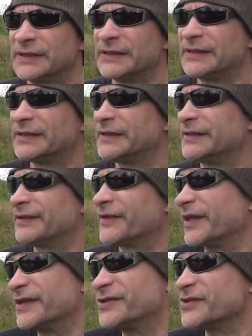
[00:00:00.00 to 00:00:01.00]
I
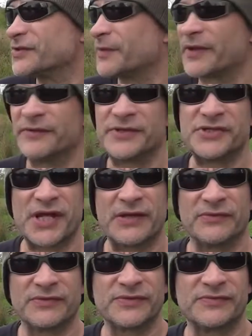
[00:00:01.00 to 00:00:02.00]
think it's just the weather in
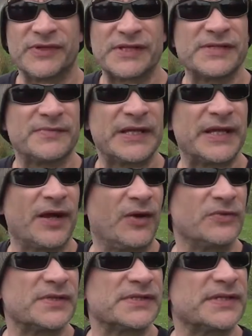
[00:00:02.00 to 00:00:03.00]
general is reasonably
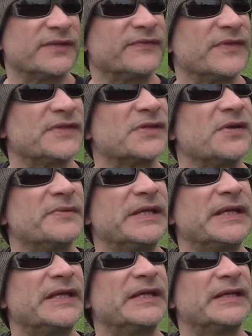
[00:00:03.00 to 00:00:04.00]
cold, isn't it, for the time of
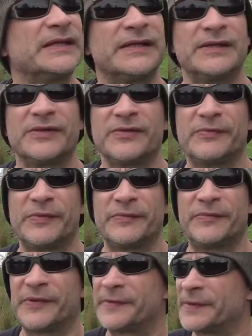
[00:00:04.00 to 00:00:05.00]
year.
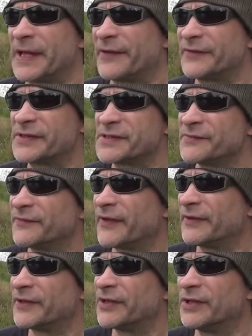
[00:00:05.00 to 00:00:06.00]
We've been having some
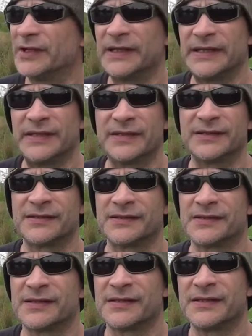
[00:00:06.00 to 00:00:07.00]
very early
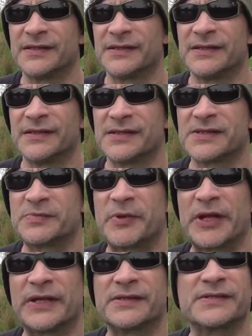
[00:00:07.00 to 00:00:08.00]

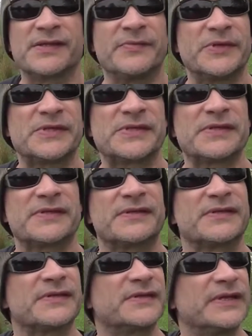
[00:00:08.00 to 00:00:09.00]
spring and summers
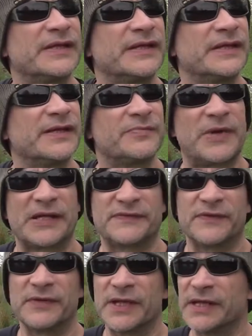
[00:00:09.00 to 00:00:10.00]
the past
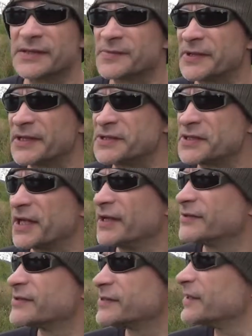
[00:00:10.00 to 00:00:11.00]
few years, but this year
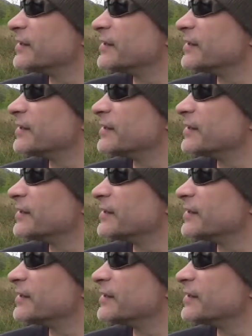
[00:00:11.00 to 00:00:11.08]
it's